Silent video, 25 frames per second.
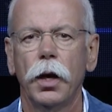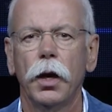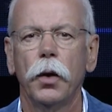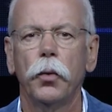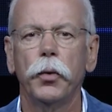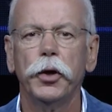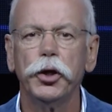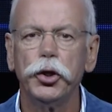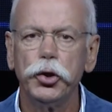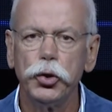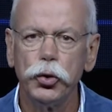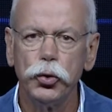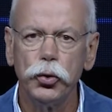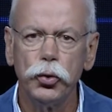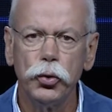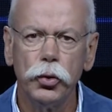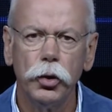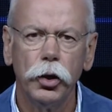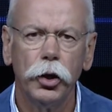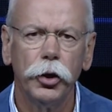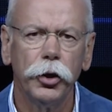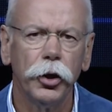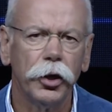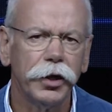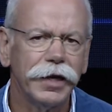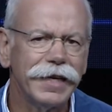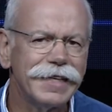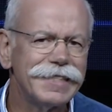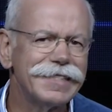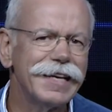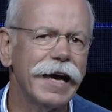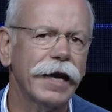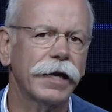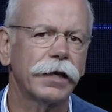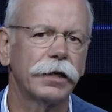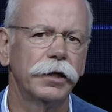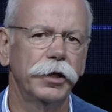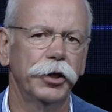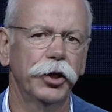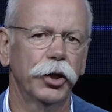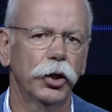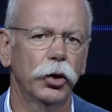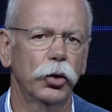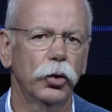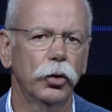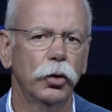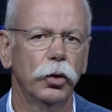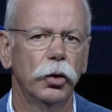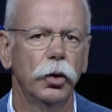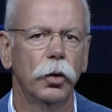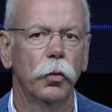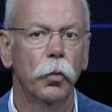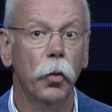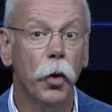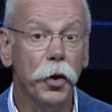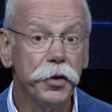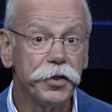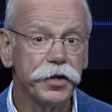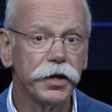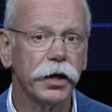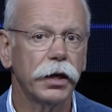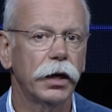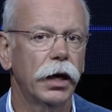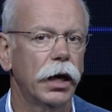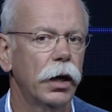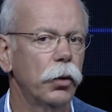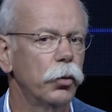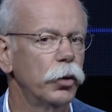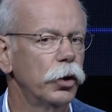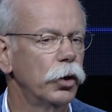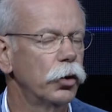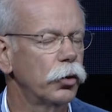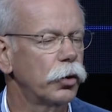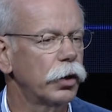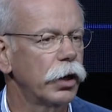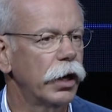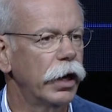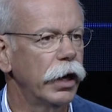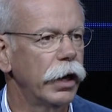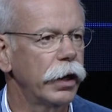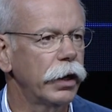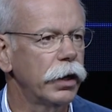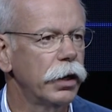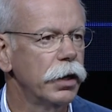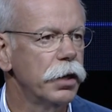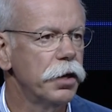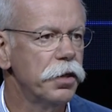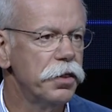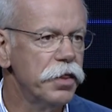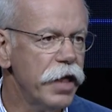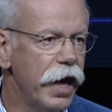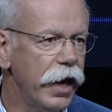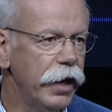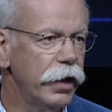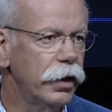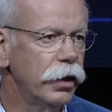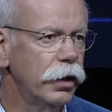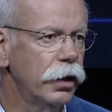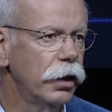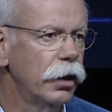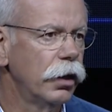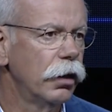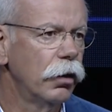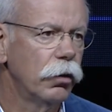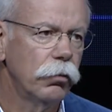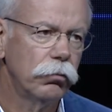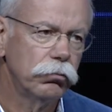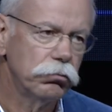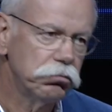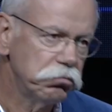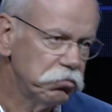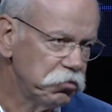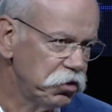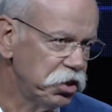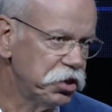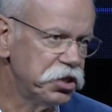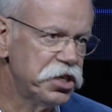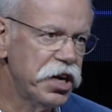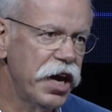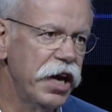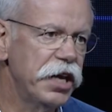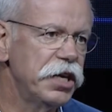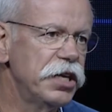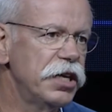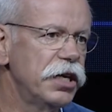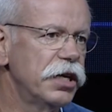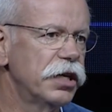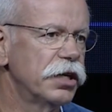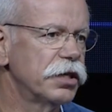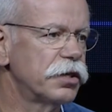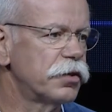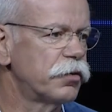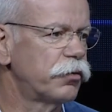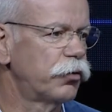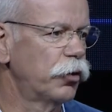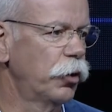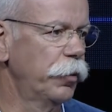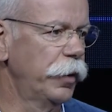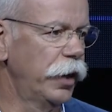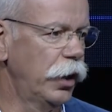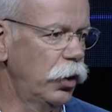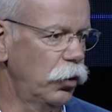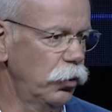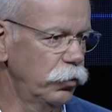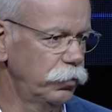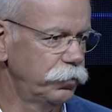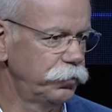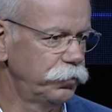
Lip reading: We do not exactly know what the car will look like then, 10 years from now.